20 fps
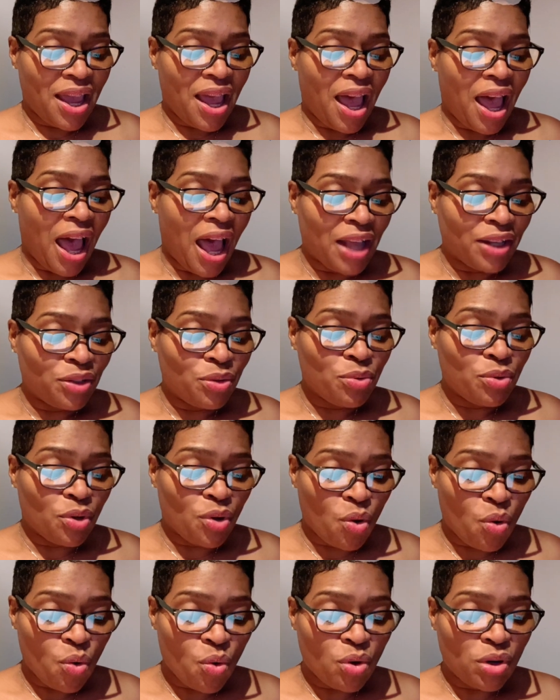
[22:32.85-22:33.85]
I knew the
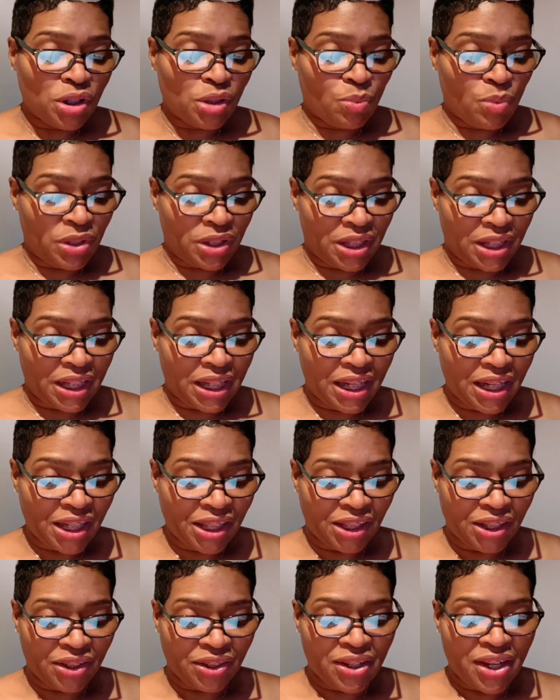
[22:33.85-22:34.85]
chorus was a
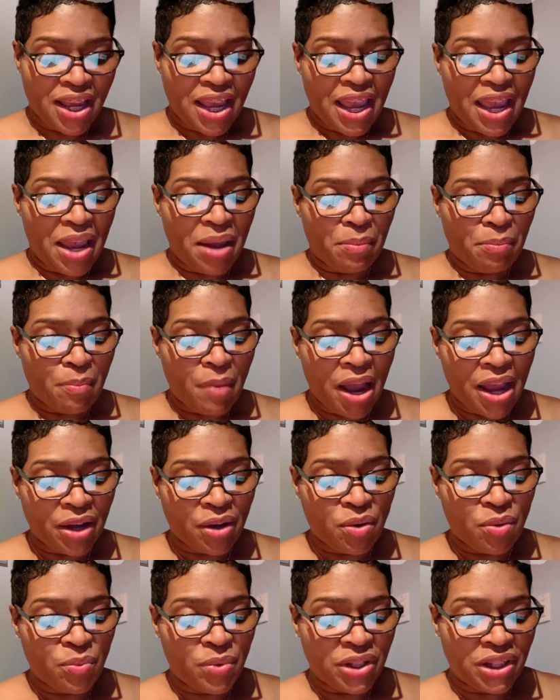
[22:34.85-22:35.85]
killer, and Michael
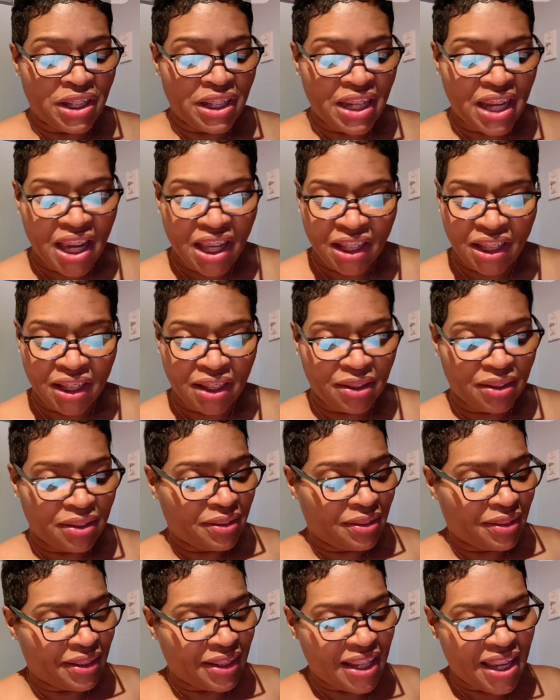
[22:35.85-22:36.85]
would nail it
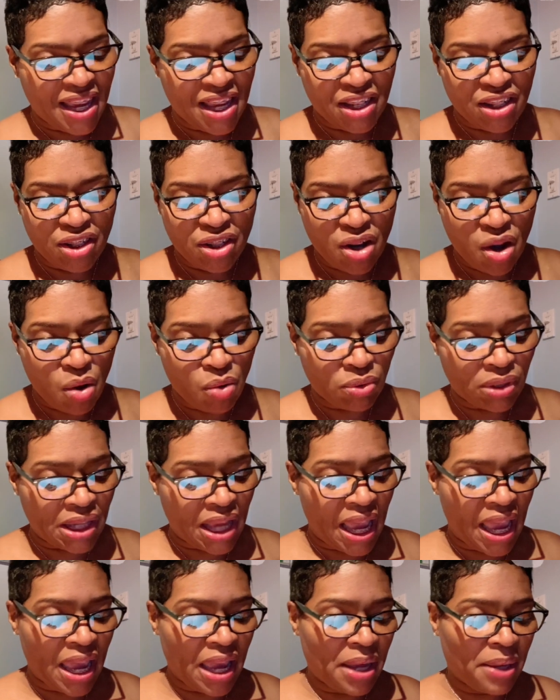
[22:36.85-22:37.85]
in no
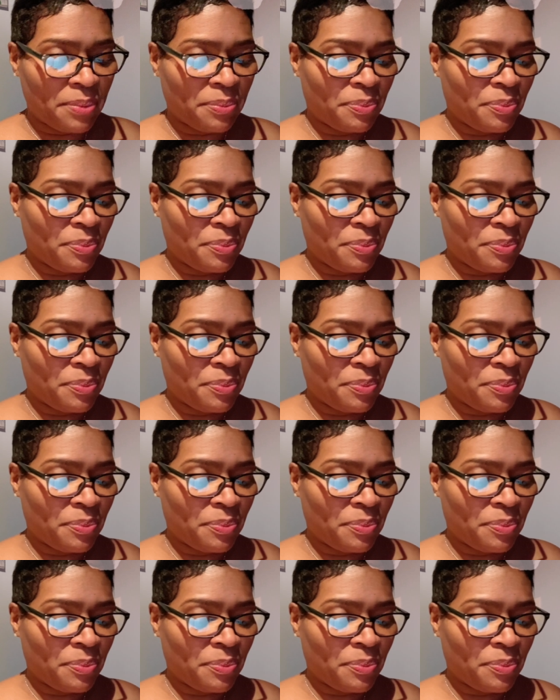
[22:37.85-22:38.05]
time.